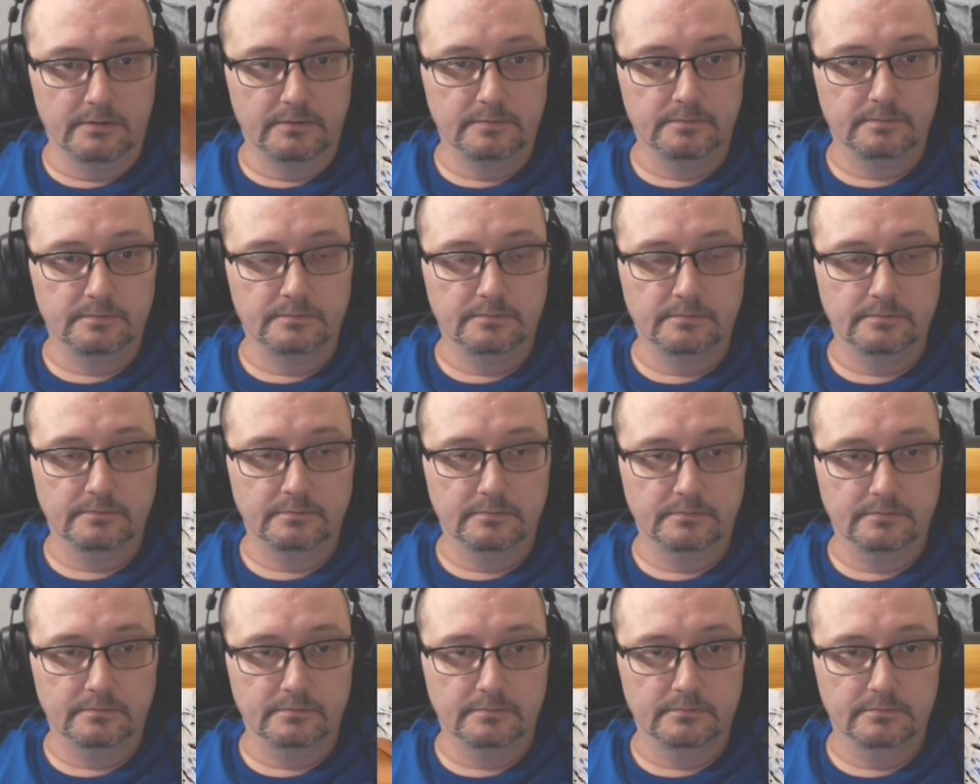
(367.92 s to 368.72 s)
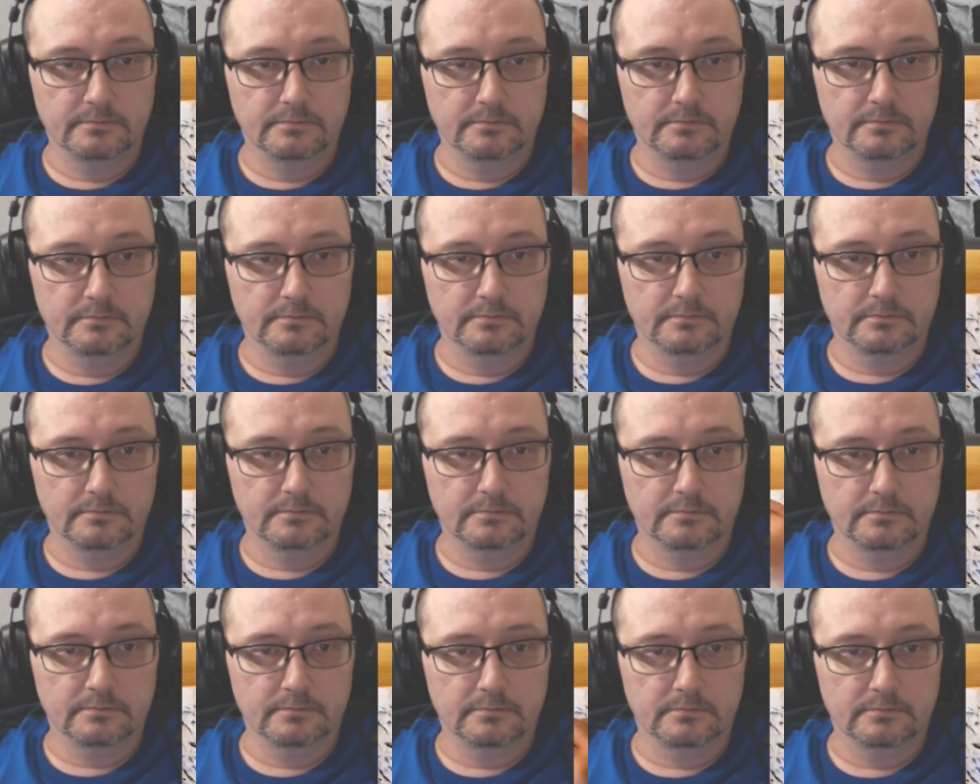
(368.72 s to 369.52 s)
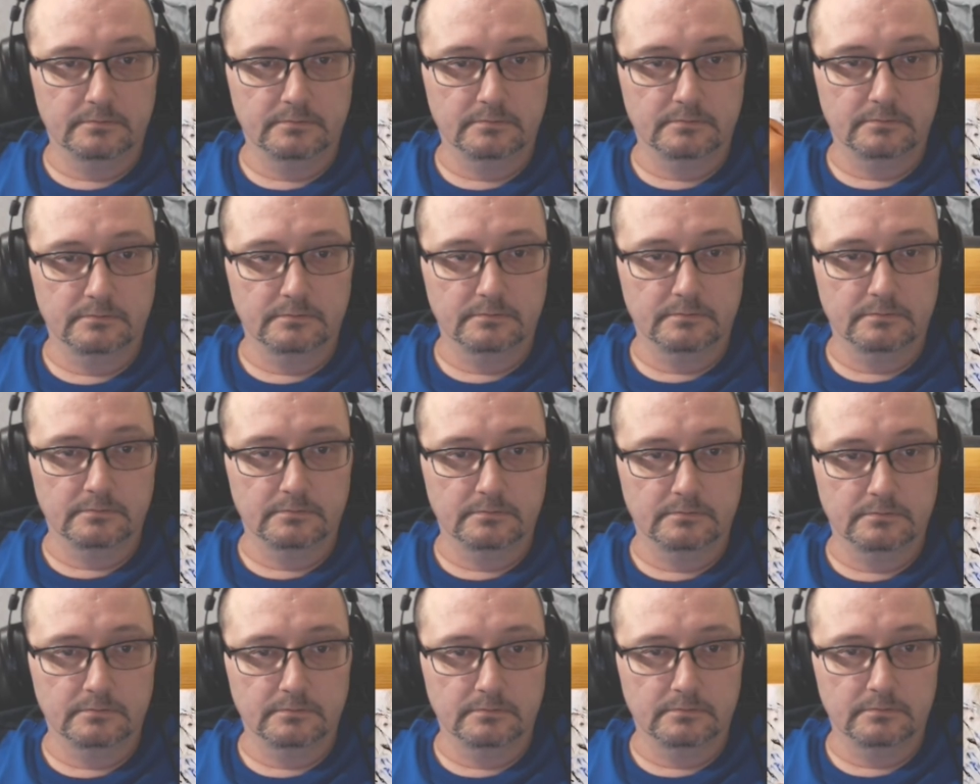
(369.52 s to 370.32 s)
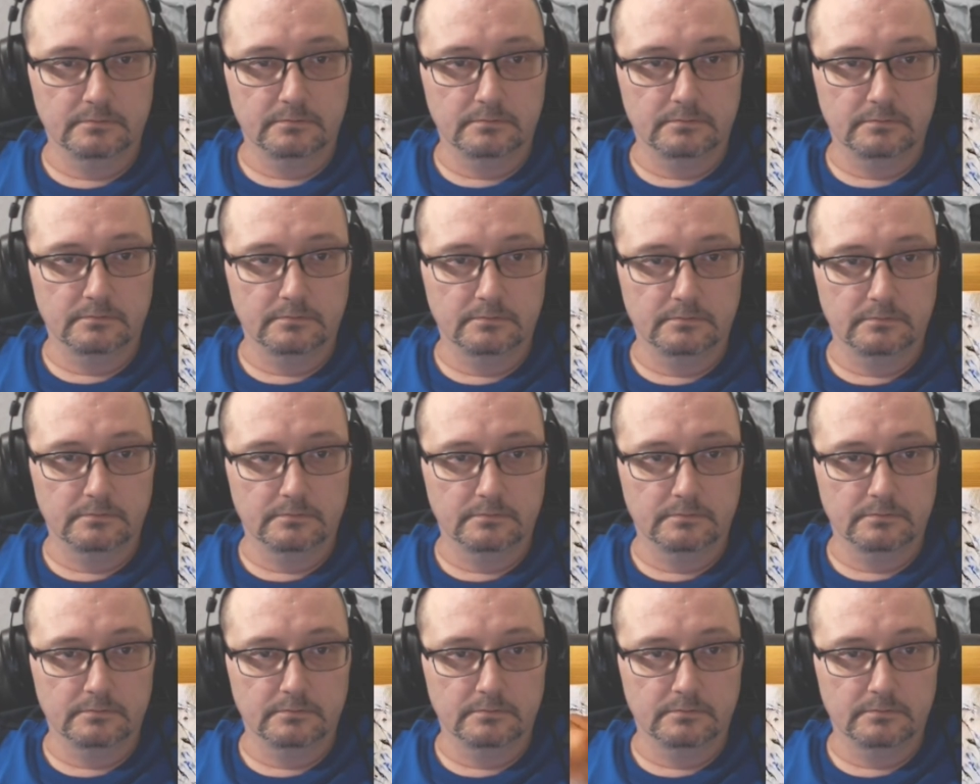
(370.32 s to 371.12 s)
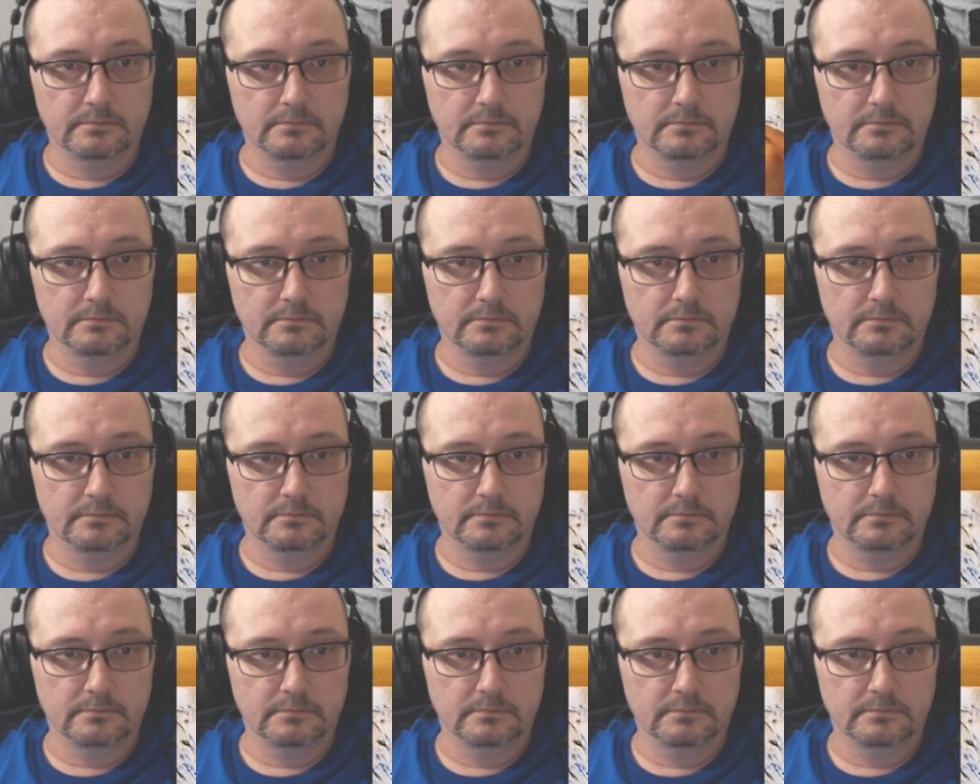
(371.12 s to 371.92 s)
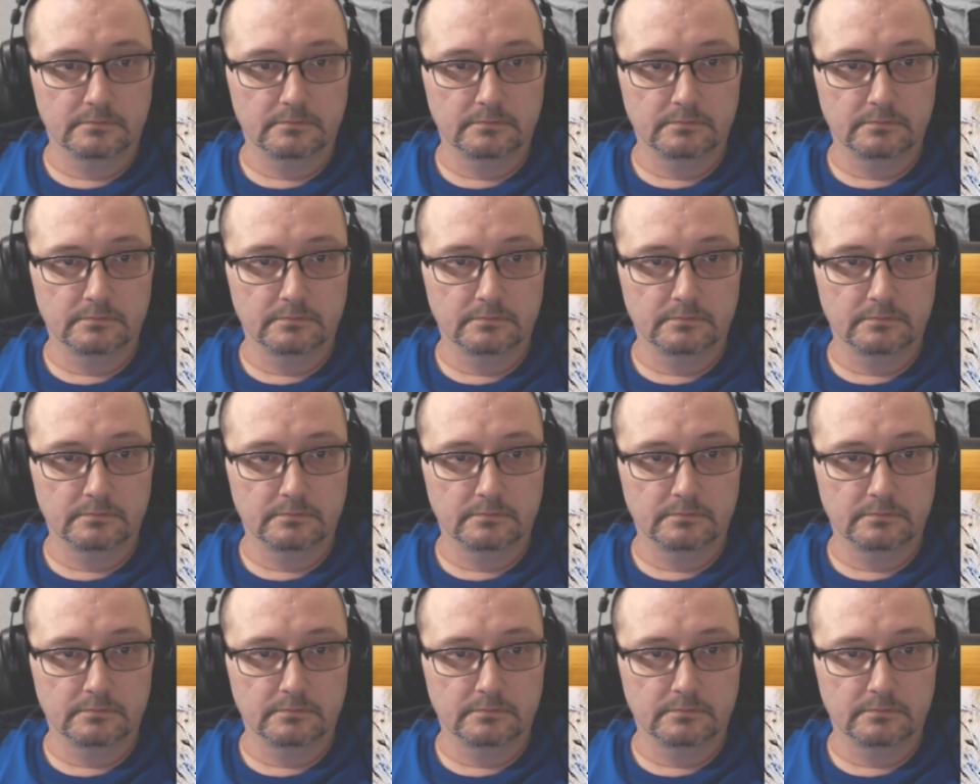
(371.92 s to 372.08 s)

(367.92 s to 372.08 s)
No one is speaking in this clip.